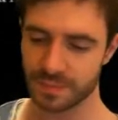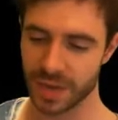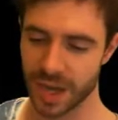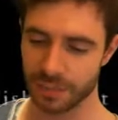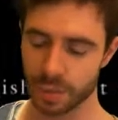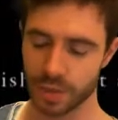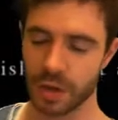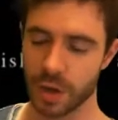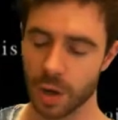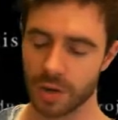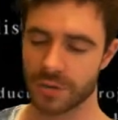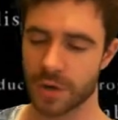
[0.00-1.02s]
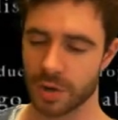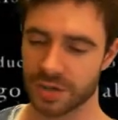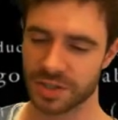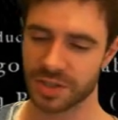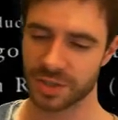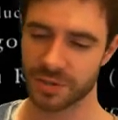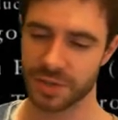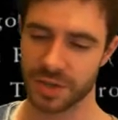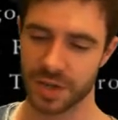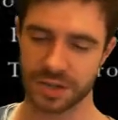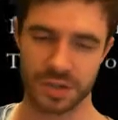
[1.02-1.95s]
and put a lot of content out for you guys.